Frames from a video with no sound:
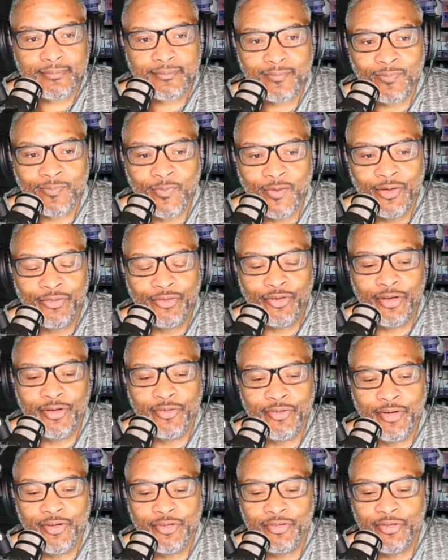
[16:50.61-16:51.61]
it's,
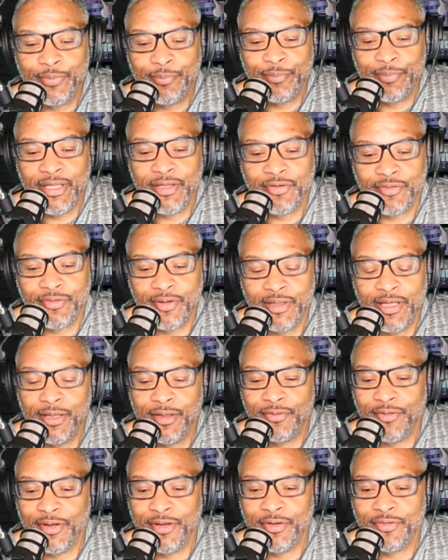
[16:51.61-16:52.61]
it should be,
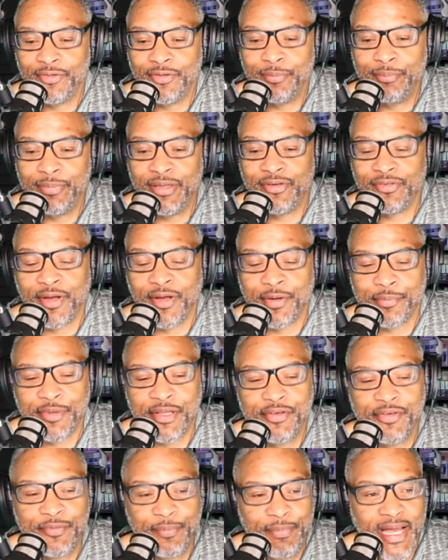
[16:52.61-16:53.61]
it should be
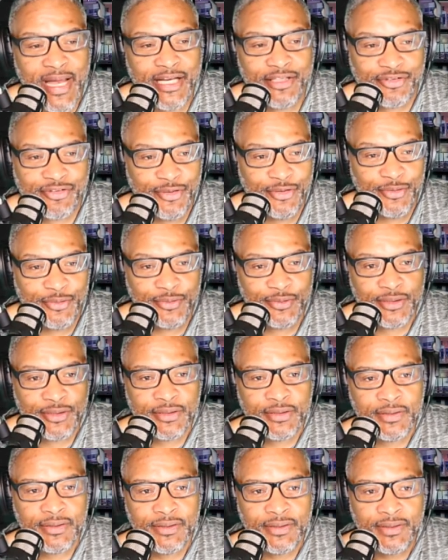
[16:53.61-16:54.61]
something special.
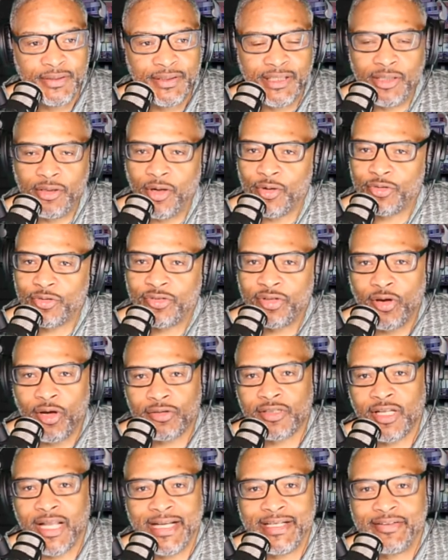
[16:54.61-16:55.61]
You don't
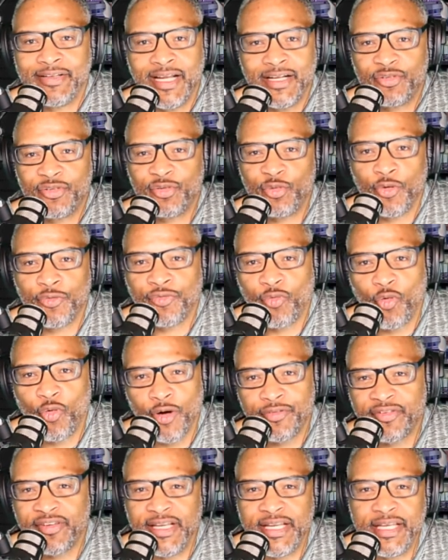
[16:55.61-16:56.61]
talk like that to a
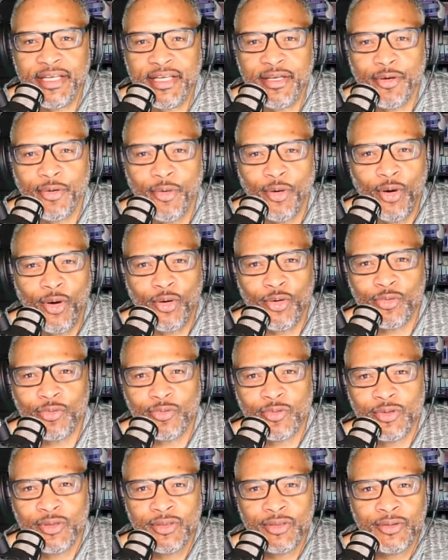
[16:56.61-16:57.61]
fourteen year old,
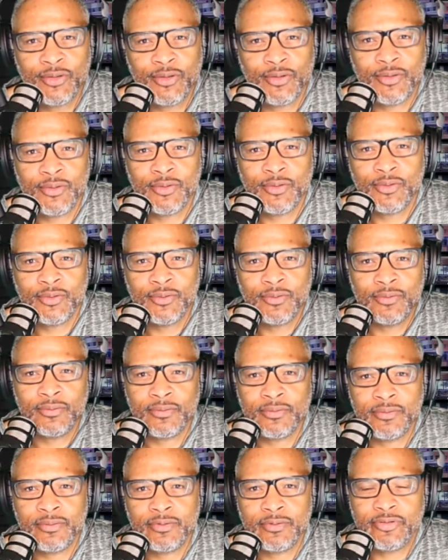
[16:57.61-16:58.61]

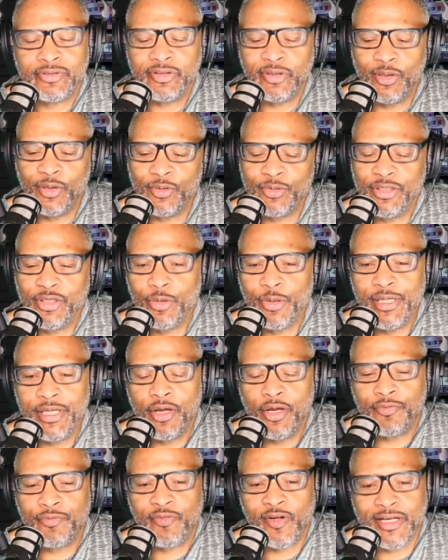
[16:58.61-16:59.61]
dude. You in
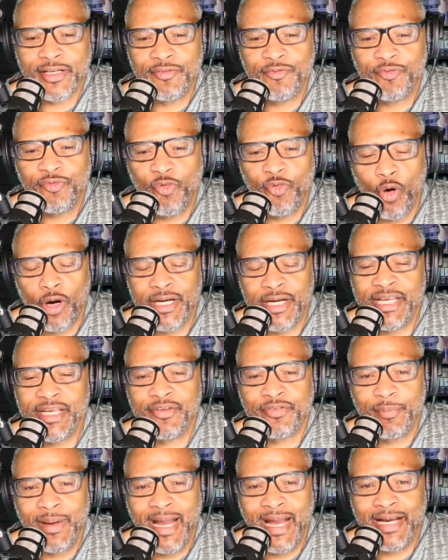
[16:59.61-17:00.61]
your fucking
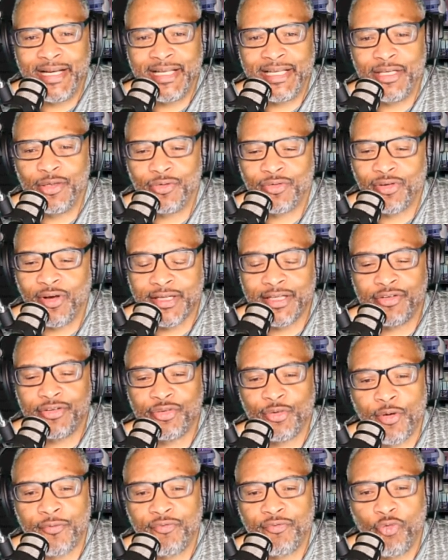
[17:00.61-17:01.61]
forties, man, and you talking
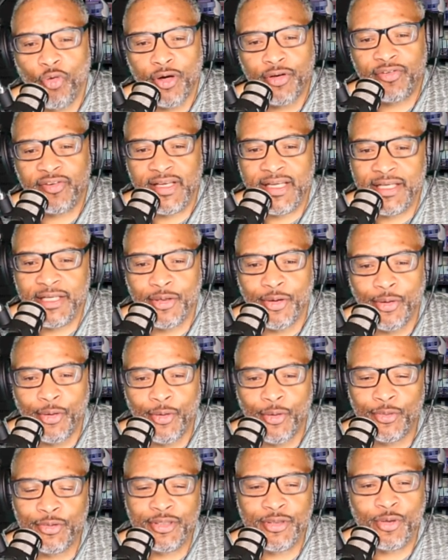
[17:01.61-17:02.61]
to a fourteen year
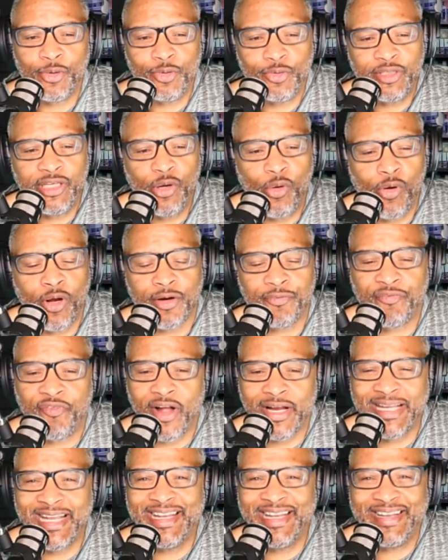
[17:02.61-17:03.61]
old. You, you her
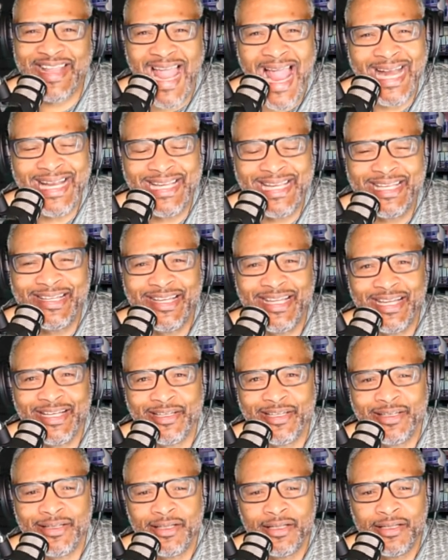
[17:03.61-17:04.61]
fucking daddy, nigga.